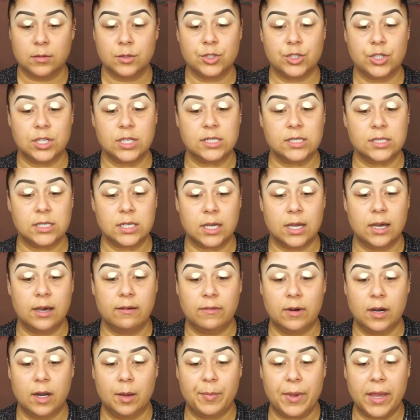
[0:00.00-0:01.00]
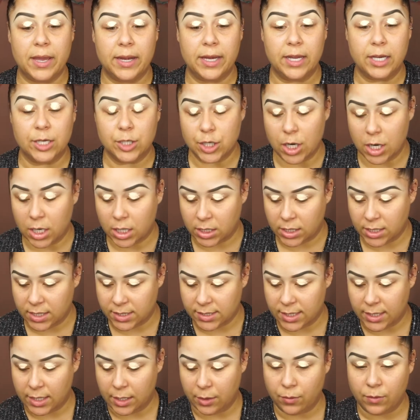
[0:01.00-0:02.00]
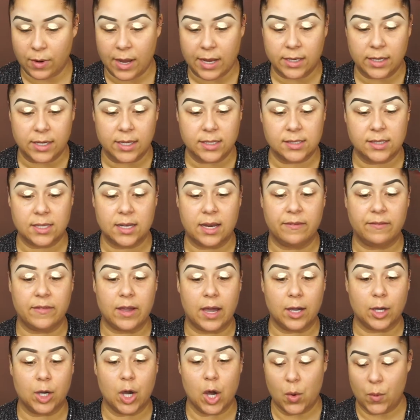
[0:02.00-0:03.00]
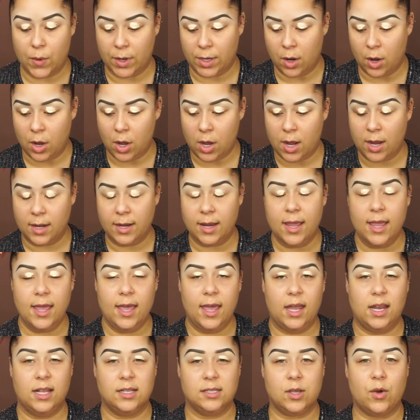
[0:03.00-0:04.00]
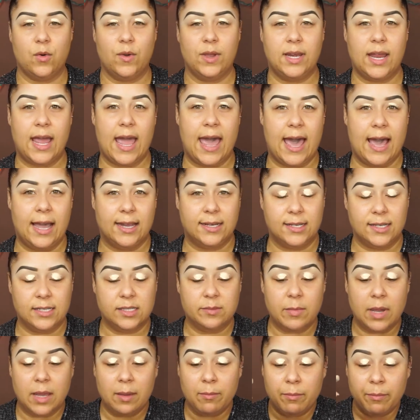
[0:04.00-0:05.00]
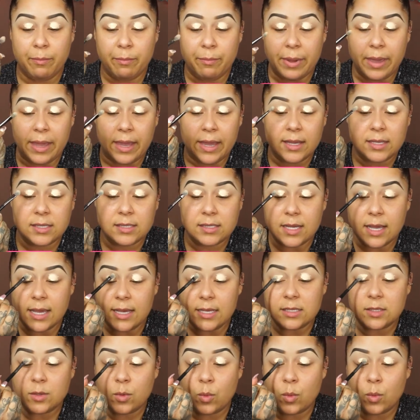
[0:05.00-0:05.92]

Just to cover up any darkness, any redness that I've got going on. And it's going to act as my base as